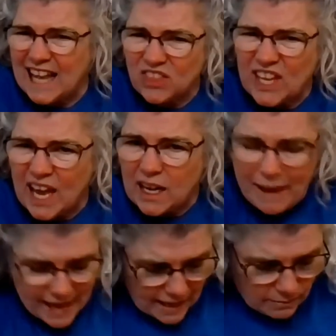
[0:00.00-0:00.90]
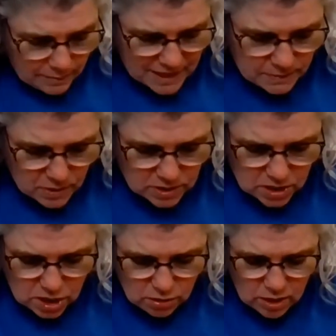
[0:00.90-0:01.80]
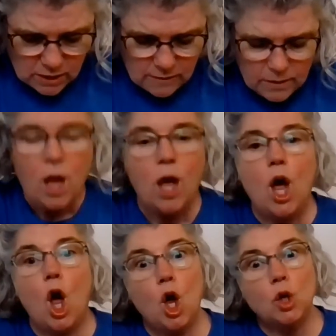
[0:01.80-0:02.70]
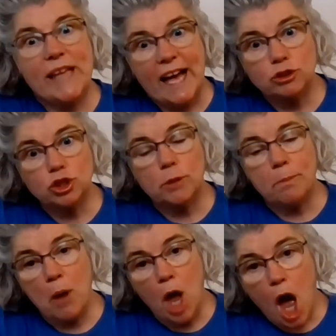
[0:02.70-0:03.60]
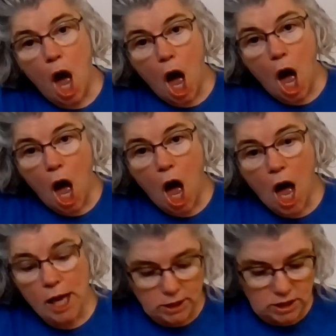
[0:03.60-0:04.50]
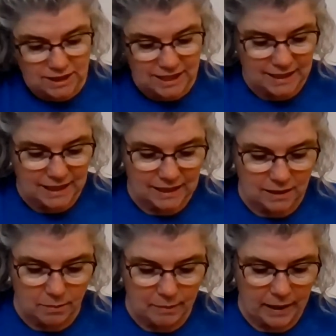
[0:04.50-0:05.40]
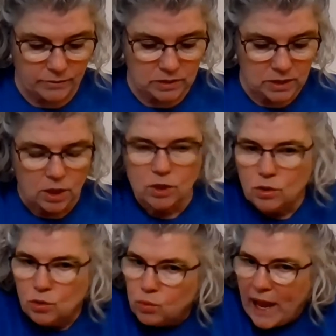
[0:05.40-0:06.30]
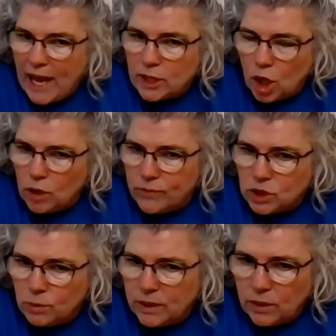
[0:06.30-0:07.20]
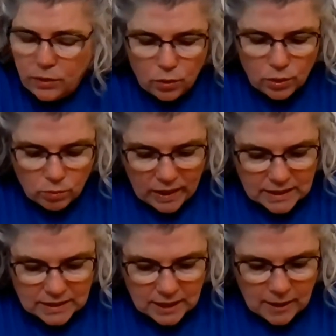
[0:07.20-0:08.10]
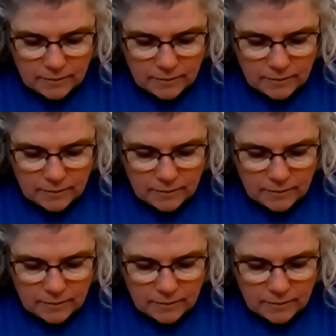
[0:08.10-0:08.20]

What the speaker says: that thing out of my hand. What am I supposed to do? Hold out your paw, said the little mouse, who ran over to where the thorn was.